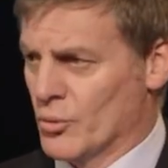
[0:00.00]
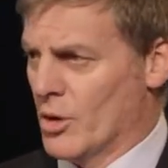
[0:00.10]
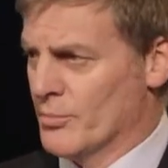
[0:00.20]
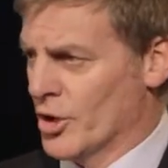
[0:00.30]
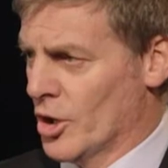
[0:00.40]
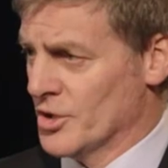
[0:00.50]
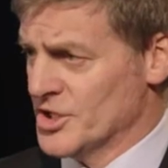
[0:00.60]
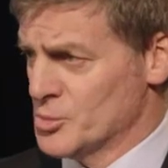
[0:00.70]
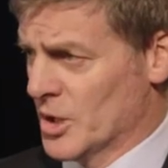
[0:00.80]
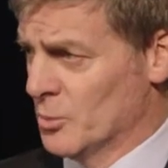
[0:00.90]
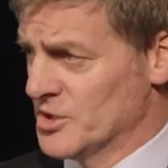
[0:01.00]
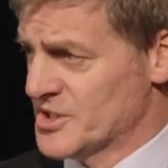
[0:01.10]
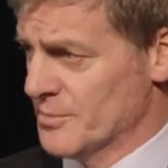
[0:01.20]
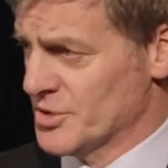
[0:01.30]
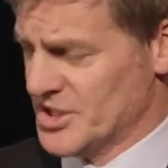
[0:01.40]
priorities. One was
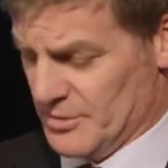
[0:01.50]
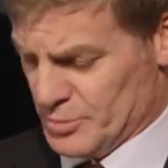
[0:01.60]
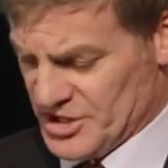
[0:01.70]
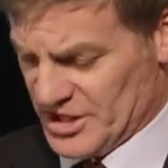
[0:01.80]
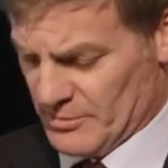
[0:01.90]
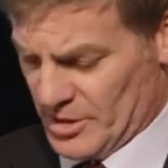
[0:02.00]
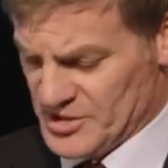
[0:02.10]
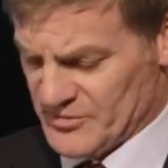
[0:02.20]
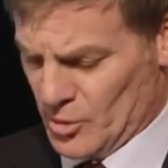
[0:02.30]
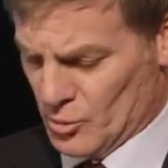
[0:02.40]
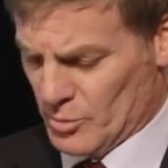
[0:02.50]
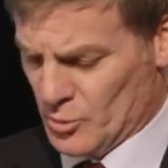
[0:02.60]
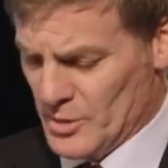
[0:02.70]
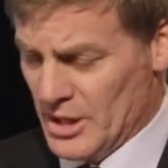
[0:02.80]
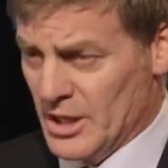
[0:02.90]
to protect the most
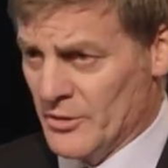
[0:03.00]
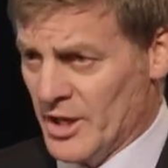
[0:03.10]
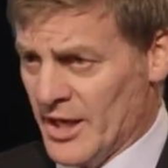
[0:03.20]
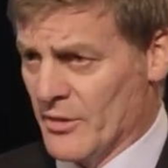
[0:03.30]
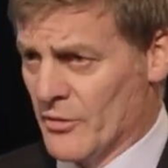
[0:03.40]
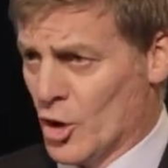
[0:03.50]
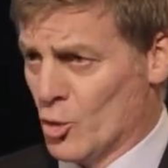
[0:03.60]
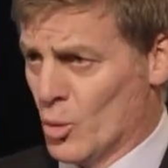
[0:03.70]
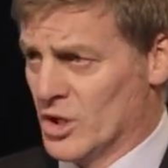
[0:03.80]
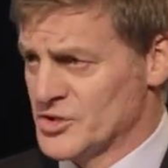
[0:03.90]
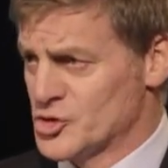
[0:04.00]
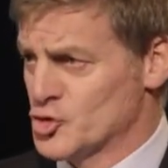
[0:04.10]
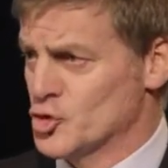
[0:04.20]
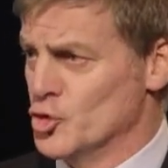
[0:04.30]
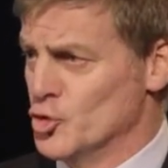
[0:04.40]
vulnerable. The other, though, was
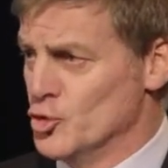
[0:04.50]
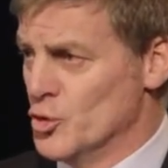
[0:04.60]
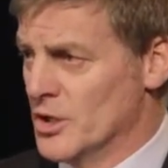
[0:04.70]
to